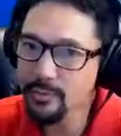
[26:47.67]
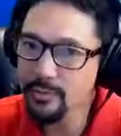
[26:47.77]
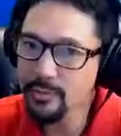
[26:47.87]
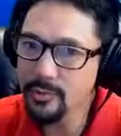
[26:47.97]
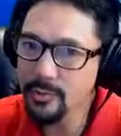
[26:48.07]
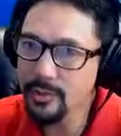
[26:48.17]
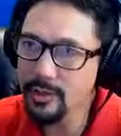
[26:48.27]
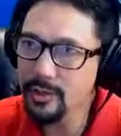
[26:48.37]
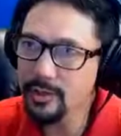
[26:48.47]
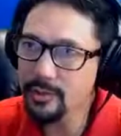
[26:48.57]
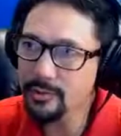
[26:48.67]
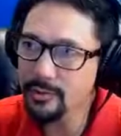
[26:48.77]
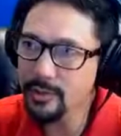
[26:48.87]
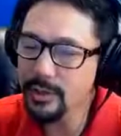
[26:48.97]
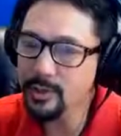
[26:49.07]
will run
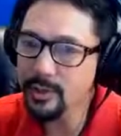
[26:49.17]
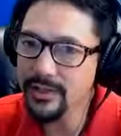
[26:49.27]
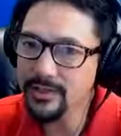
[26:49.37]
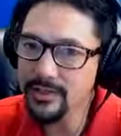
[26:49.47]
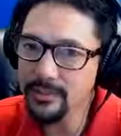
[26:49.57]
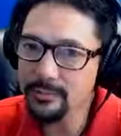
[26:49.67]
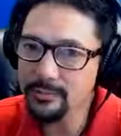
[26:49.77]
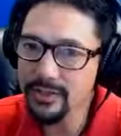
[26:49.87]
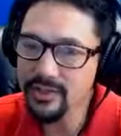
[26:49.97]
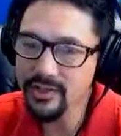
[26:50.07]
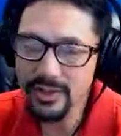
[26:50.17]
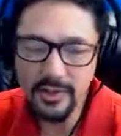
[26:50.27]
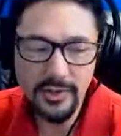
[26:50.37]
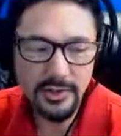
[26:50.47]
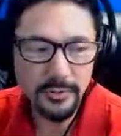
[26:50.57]
across some challenges,
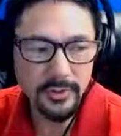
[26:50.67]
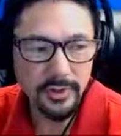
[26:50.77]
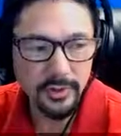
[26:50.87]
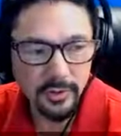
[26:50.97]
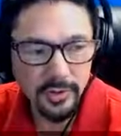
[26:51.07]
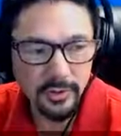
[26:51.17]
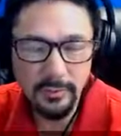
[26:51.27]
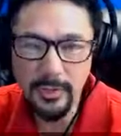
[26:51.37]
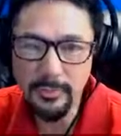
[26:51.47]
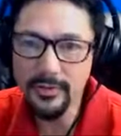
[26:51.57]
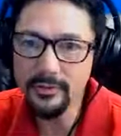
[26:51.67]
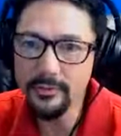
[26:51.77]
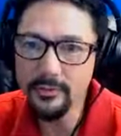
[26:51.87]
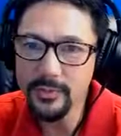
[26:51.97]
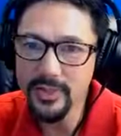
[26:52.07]
some discouragement maybe from
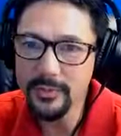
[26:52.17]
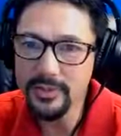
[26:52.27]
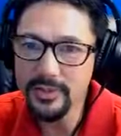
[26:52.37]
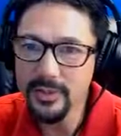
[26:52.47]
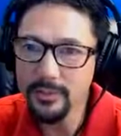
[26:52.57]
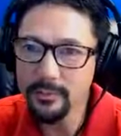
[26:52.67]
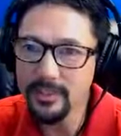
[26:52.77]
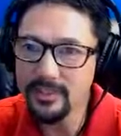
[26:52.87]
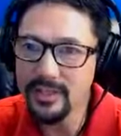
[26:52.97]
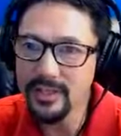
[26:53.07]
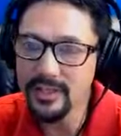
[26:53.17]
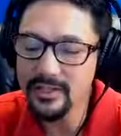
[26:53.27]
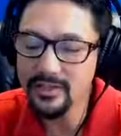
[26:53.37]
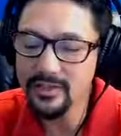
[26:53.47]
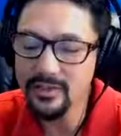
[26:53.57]
time to time, but the key
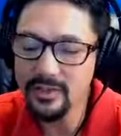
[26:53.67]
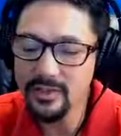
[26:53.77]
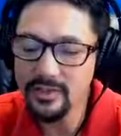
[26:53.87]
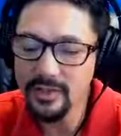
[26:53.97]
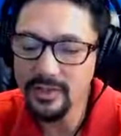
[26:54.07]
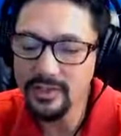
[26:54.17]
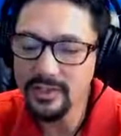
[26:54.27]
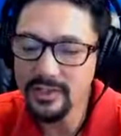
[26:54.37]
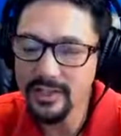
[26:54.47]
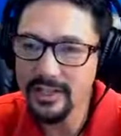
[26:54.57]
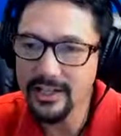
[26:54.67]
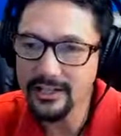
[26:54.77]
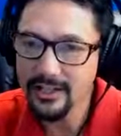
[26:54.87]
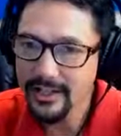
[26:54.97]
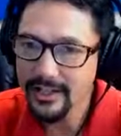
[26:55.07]
is to kind of
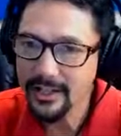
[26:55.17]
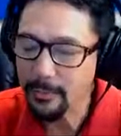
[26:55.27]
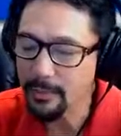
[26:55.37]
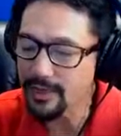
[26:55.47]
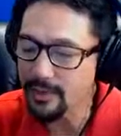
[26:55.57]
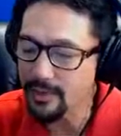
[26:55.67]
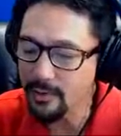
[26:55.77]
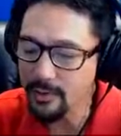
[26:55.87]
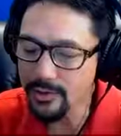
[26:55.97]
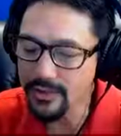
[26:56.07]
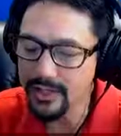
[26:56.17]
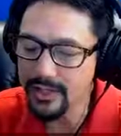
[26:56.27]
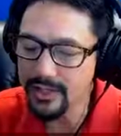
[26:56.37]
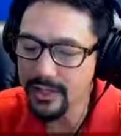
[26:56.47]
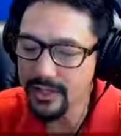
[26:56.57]
get back on the horse
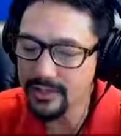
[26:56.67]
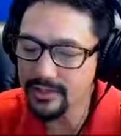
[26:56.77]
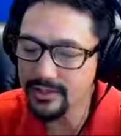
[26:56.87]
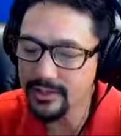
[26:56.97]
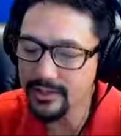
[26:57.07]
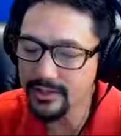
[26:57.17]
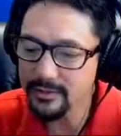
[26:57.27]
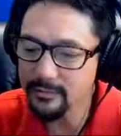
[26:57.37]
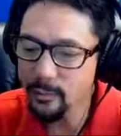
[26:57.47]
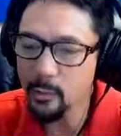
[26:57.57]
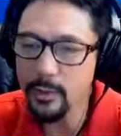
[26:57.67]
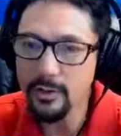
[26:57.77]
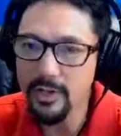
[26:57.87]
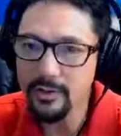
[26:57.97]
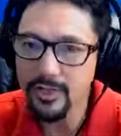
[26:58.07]
and forward
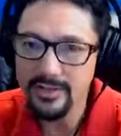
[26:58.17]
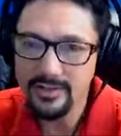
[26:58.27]
progress.